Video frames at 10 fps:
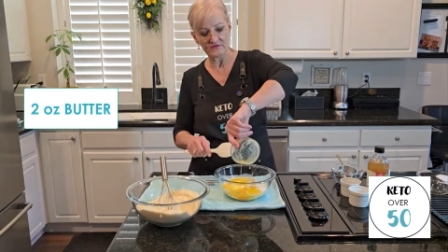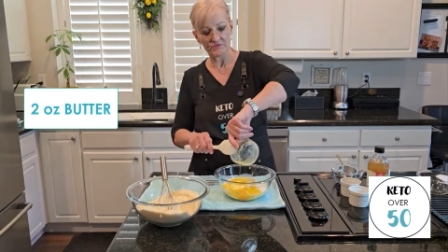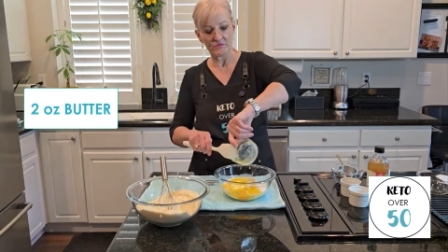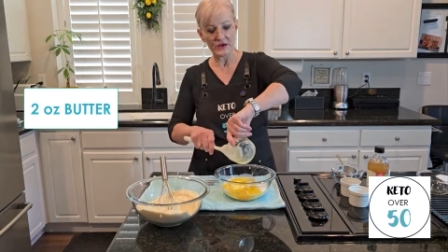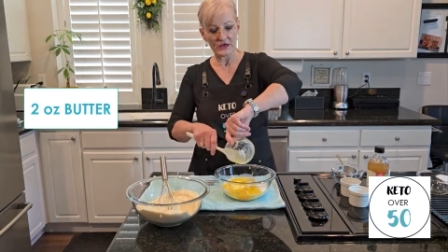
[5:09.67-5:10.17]

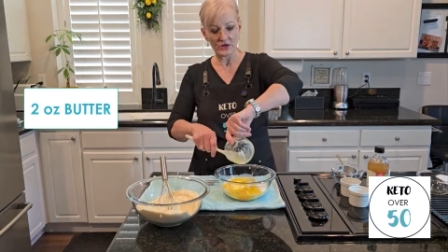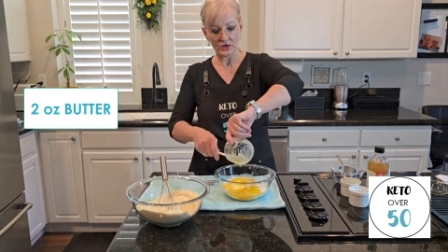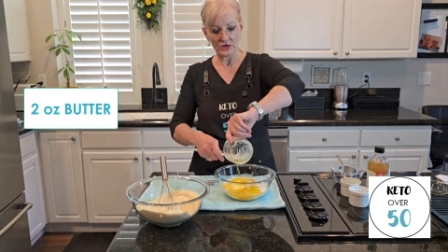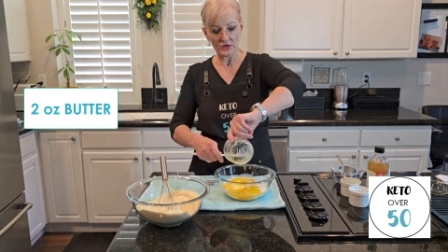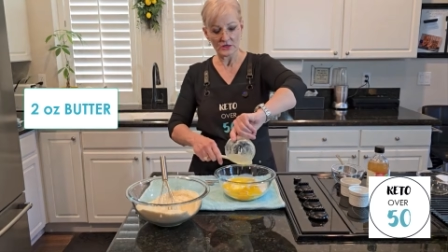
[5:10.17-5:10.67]
of
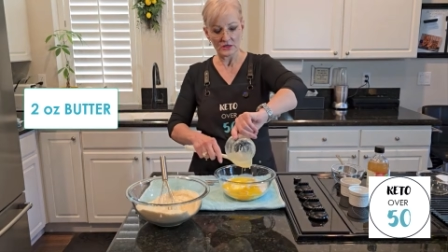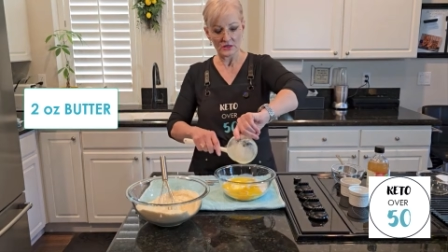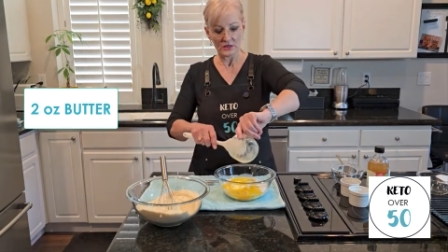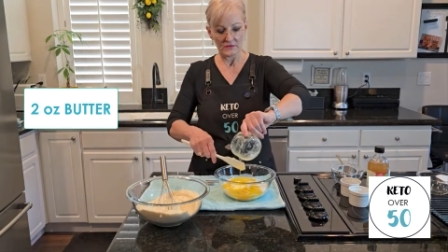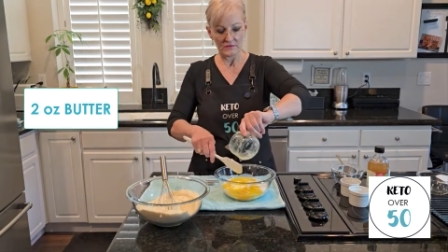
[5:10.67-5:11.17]
butter.
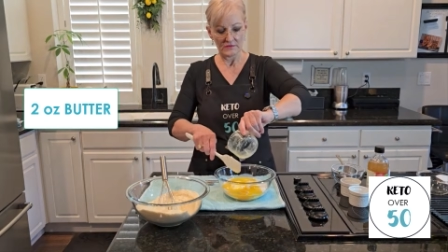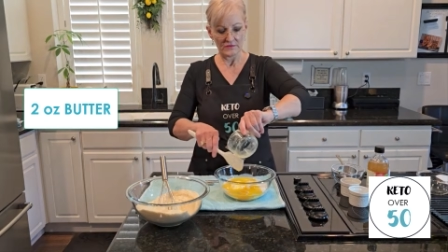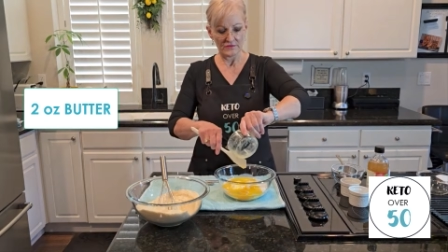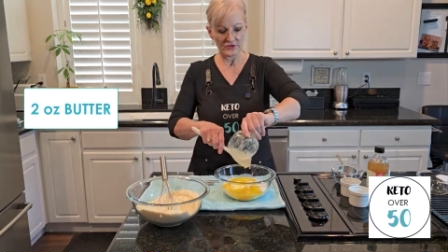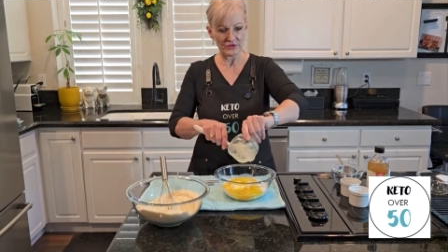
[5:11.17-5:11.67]

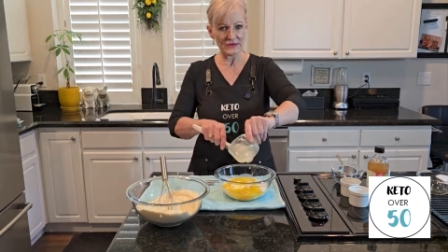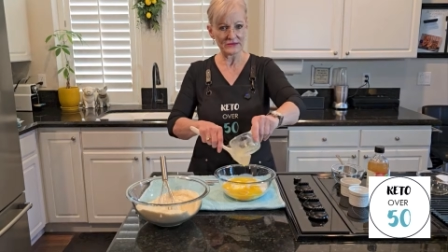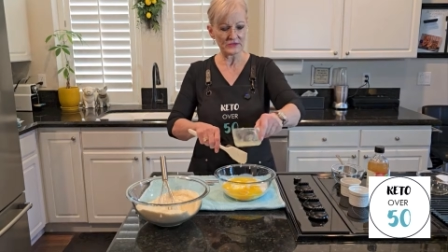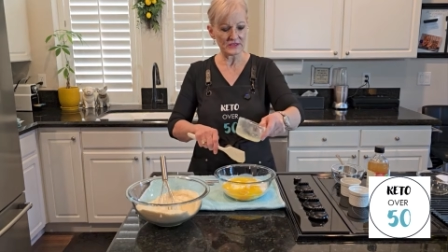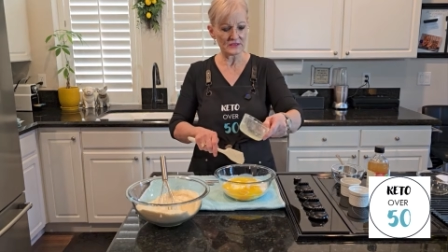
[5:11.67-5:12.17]
2
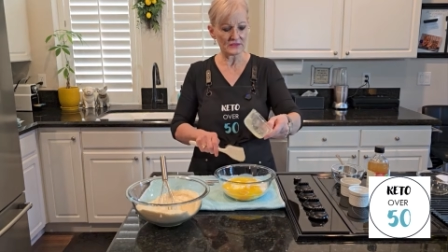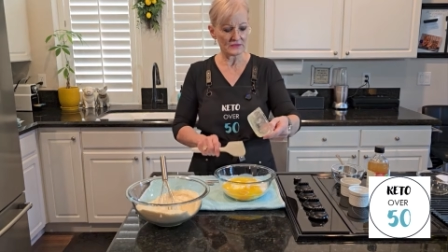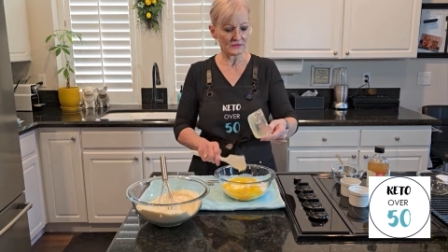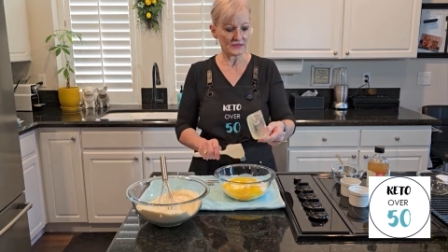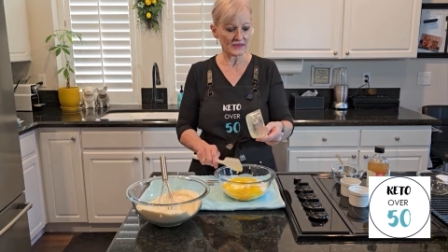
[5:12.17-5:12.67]
ounces?
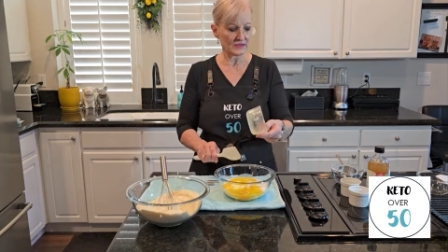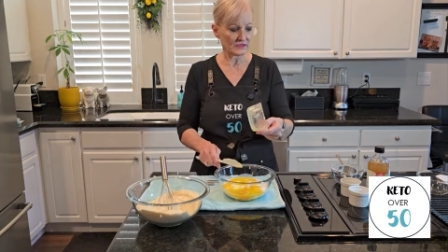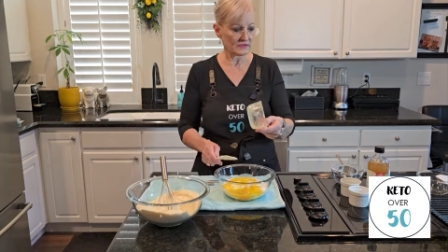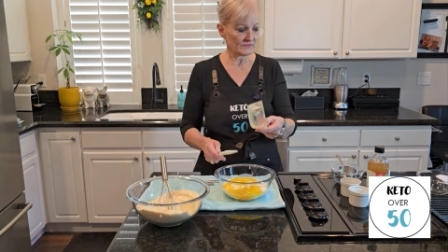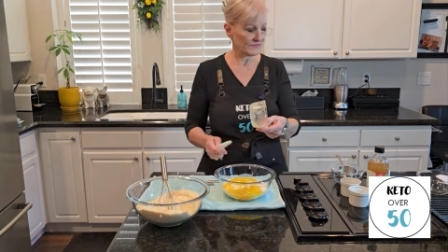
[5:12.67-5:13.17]
Hang
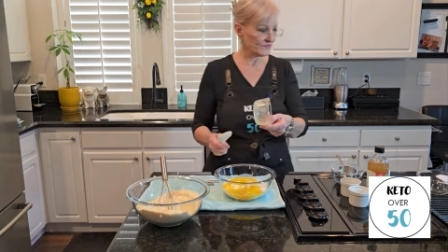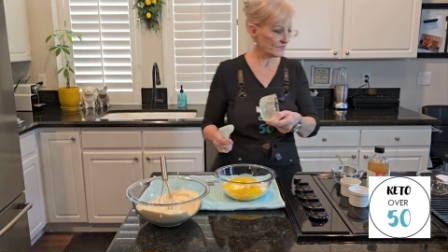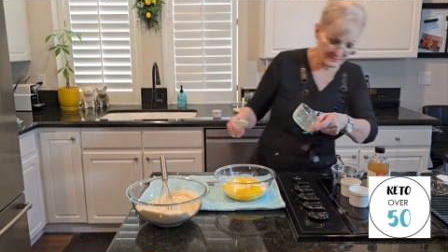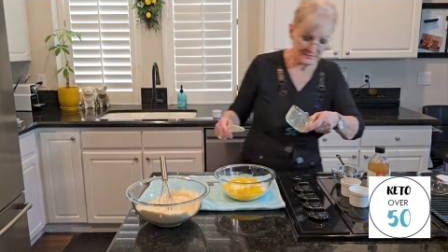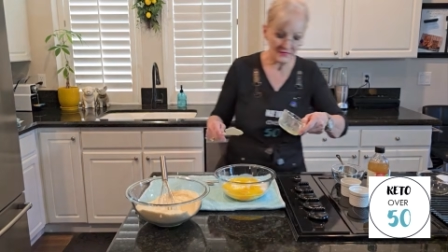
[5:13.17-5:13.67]
on.
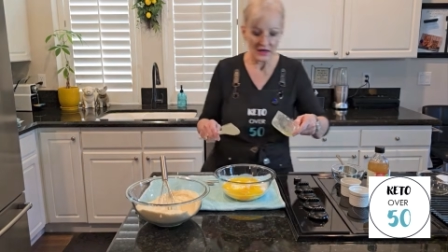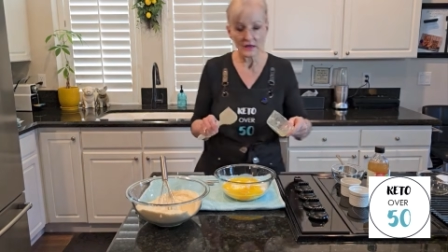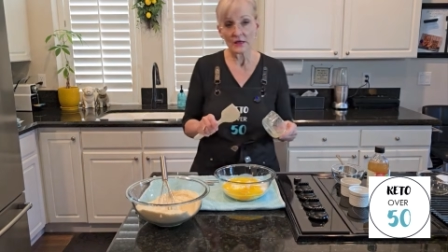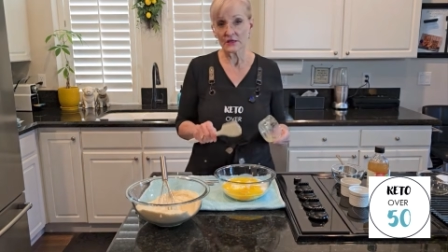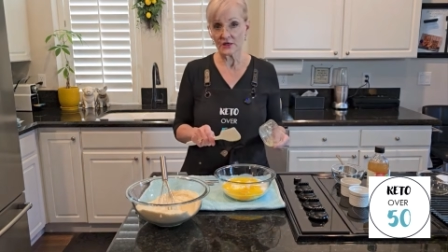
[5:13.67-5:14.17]

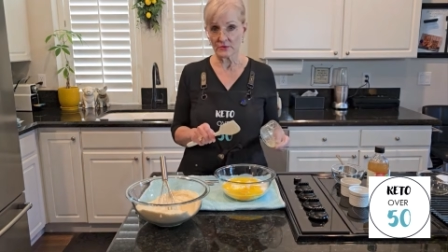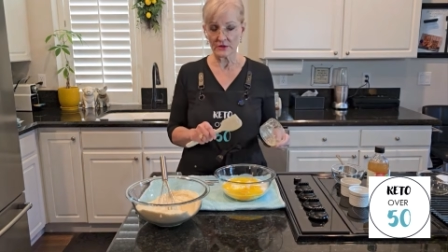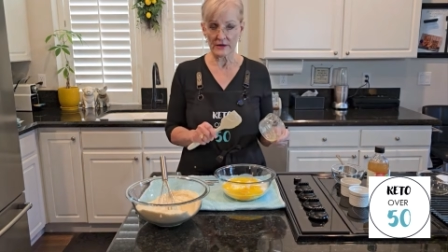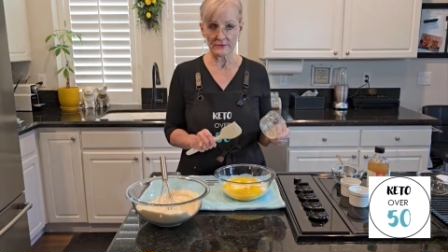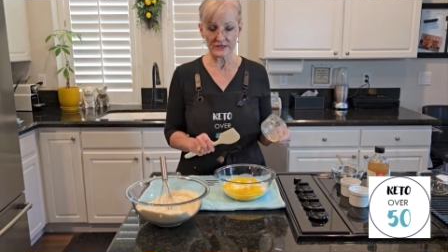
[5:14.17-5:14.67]
No
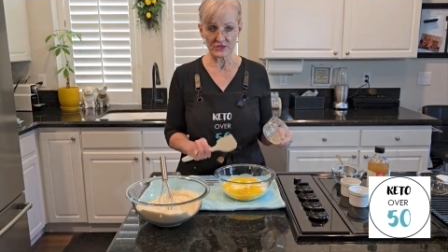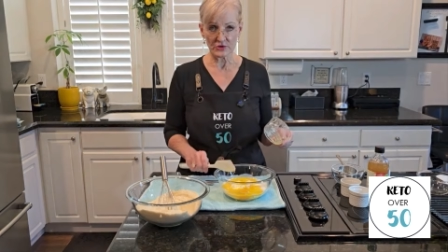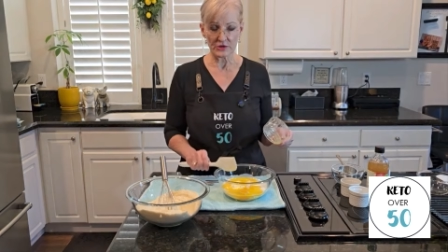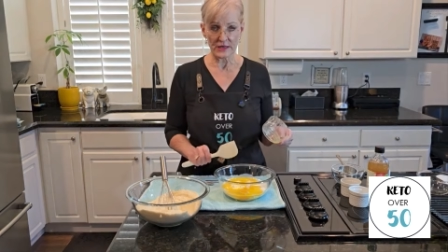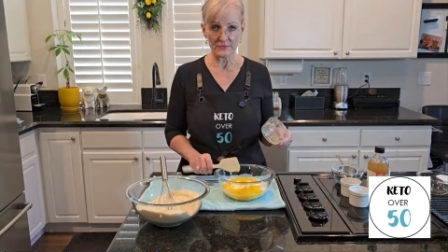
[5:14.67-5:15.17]
wonder I was
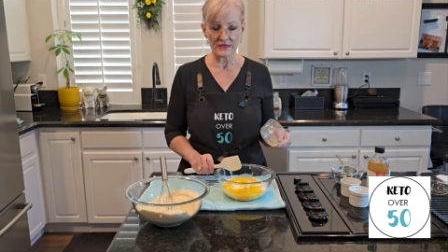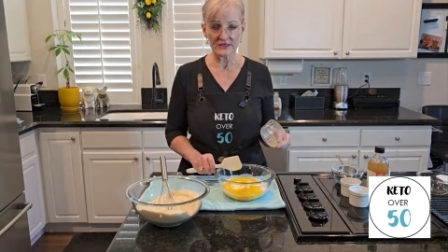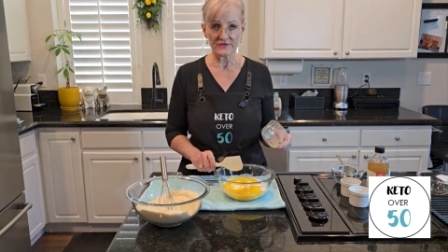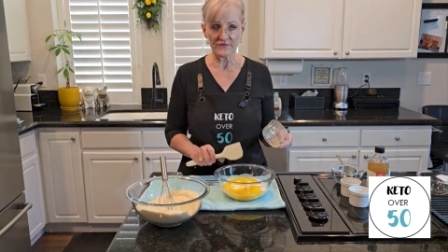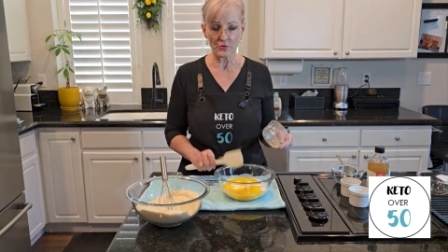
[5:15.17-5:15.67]
screwed up.
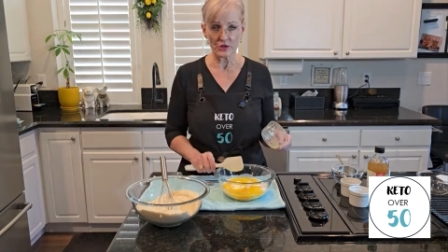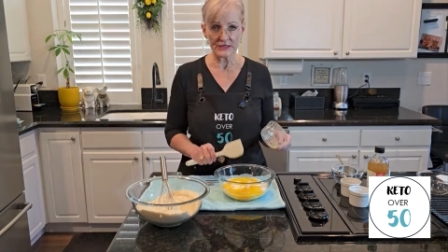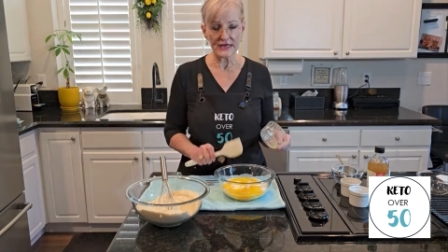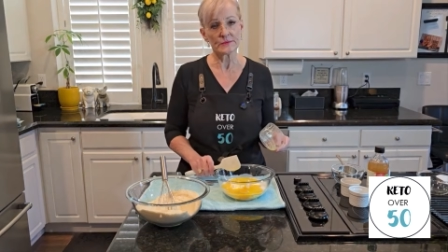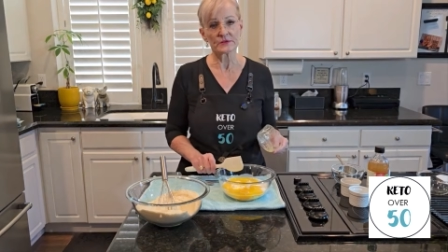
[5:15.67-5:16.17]
It's 4
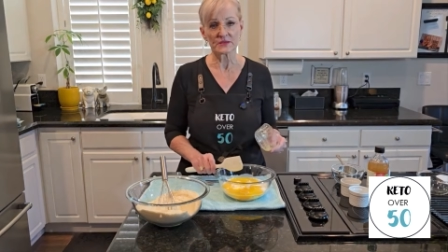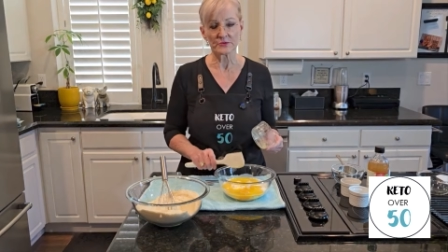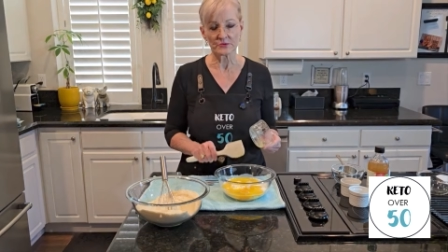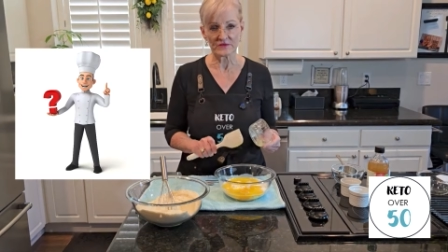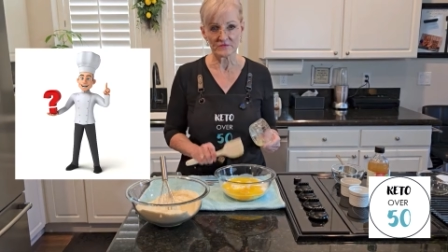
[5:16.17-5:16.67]

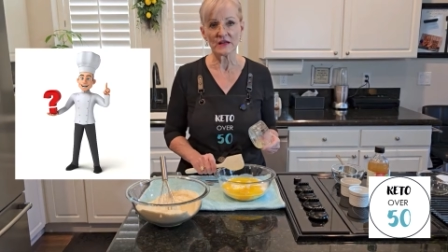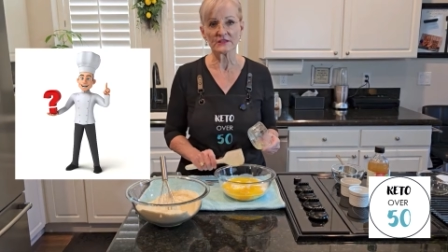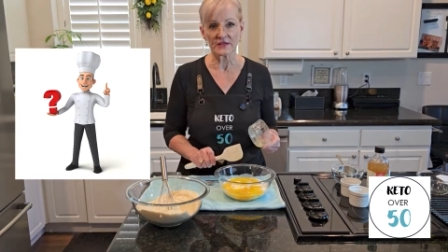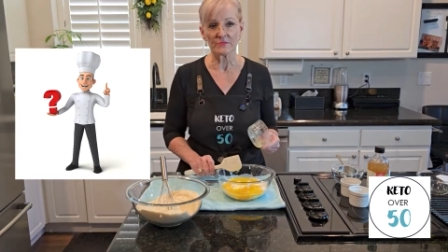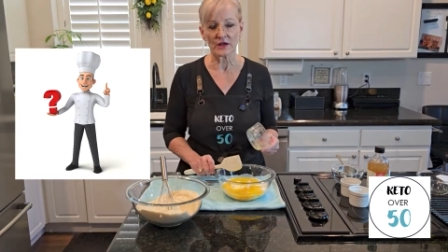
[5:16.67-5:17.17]
tablespoons of
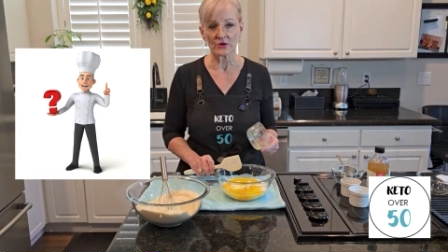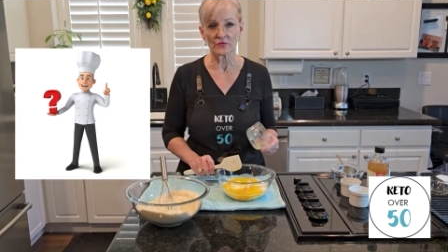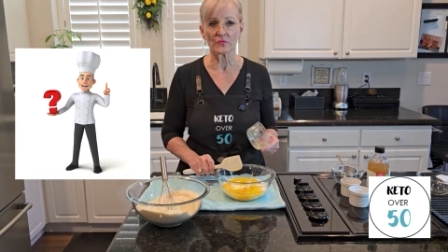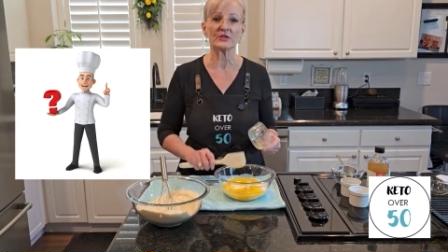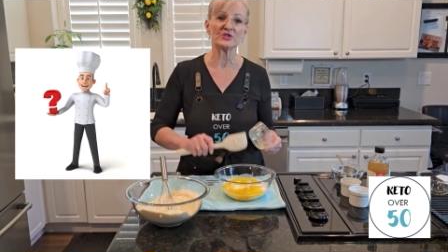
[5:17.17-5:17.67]
melted
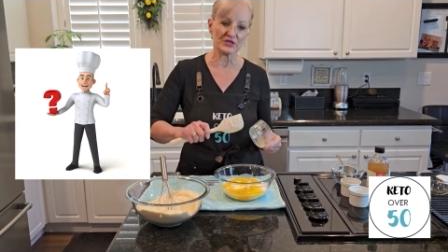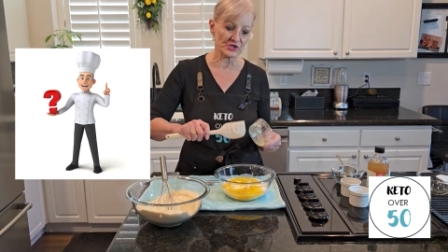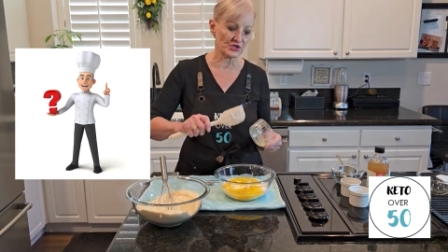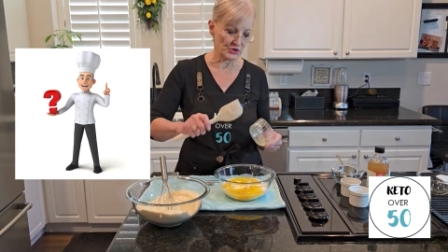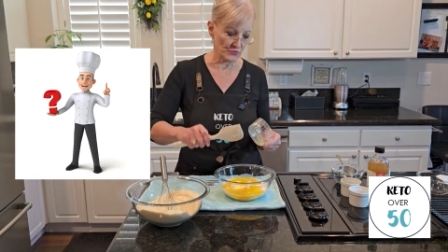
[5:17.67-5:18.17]
butter, which
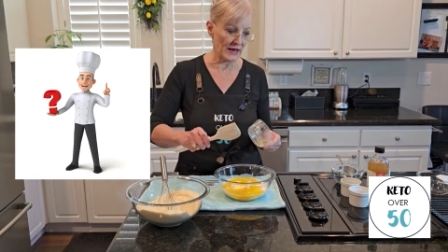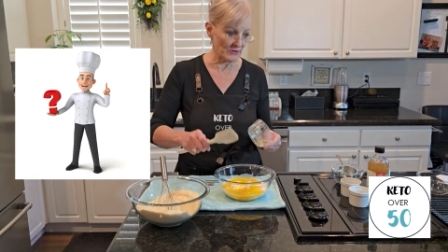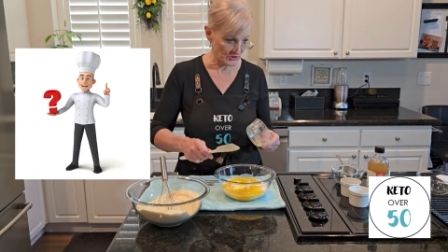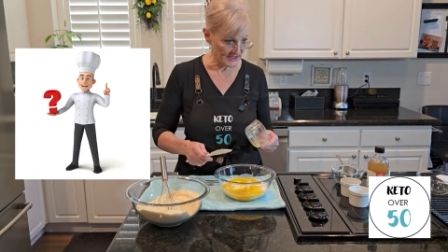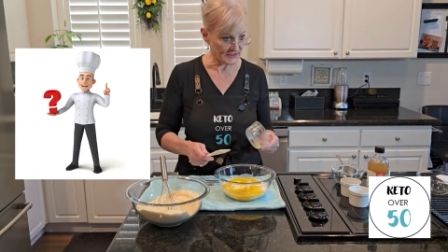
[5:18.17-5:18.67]
is 2
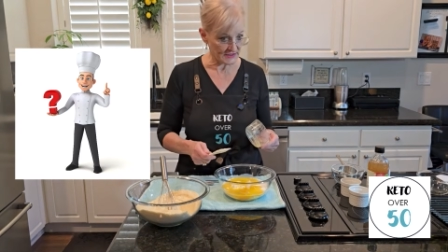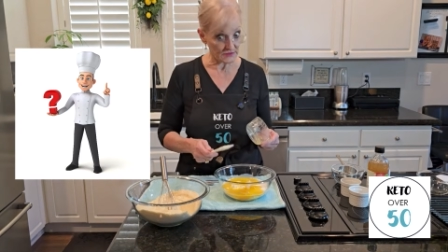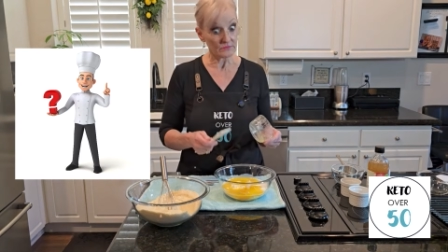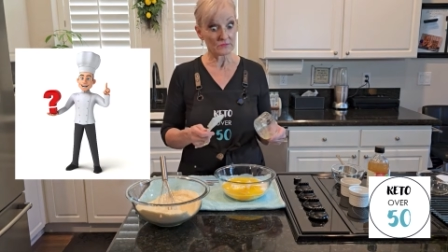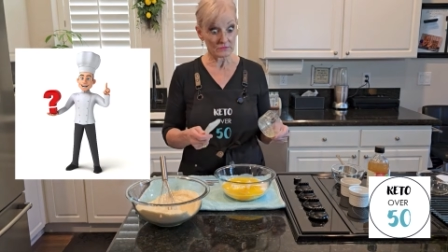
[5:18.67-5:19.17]

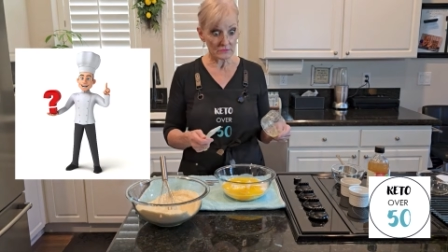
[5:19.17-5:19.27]
ounces.